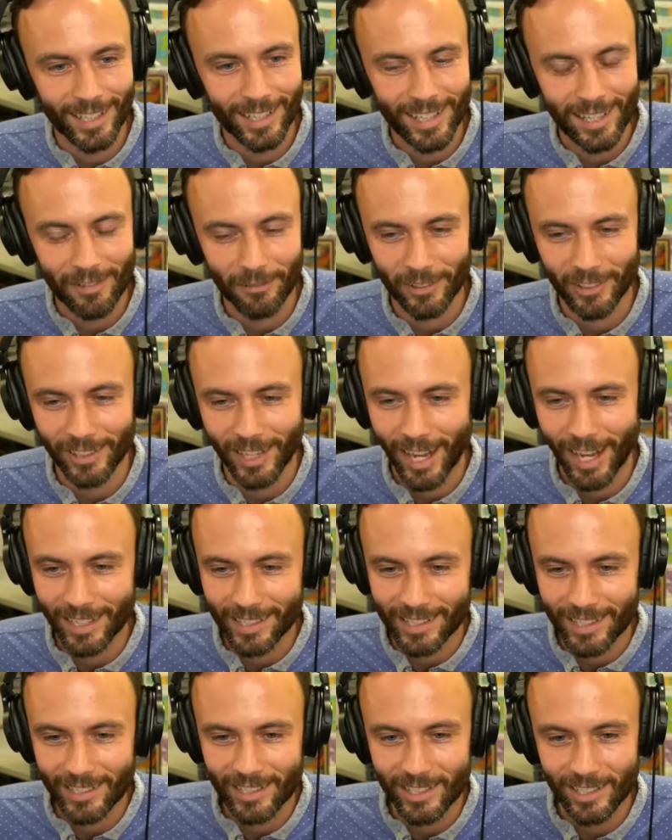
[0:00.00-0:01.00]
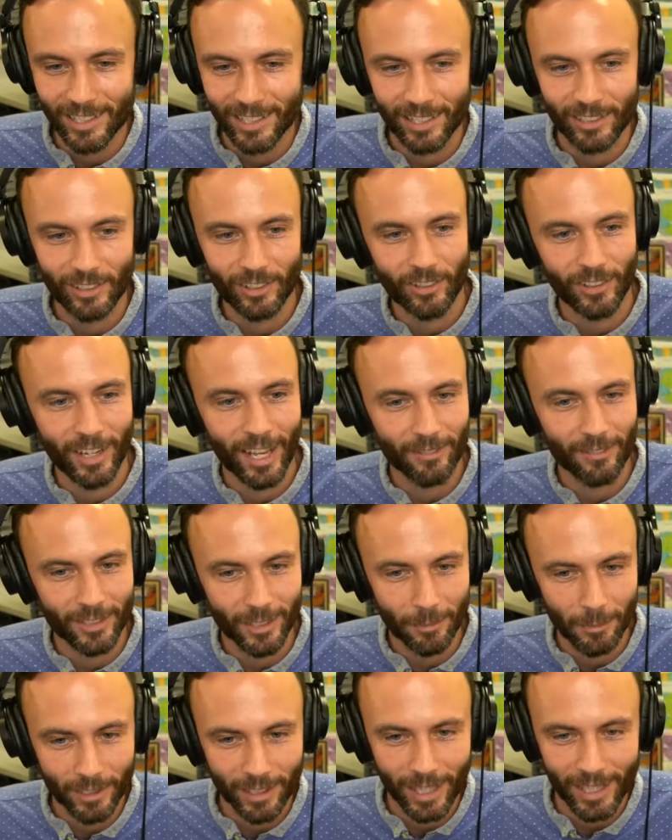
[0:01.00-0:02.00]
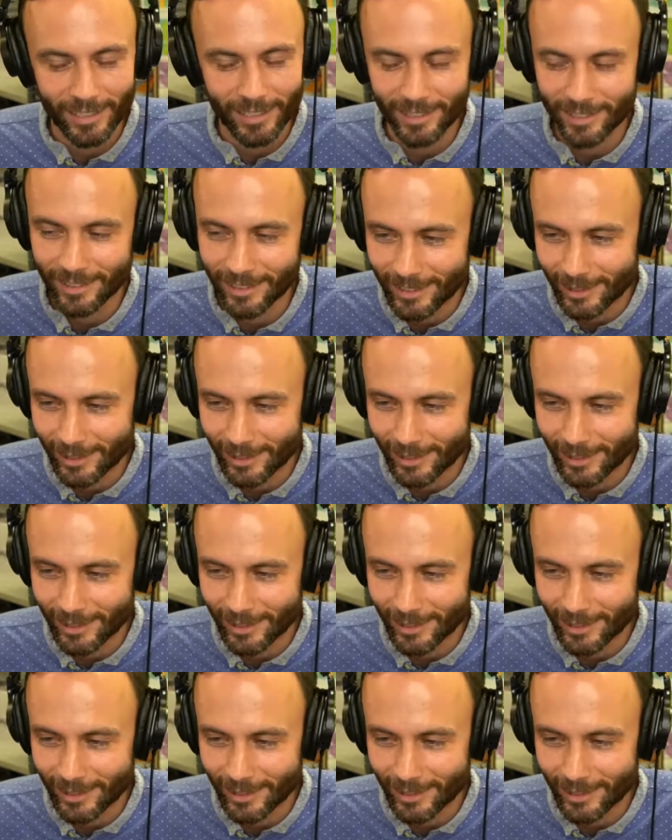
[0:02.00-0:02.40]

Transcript: If you're not teaching and you don't have summer classes,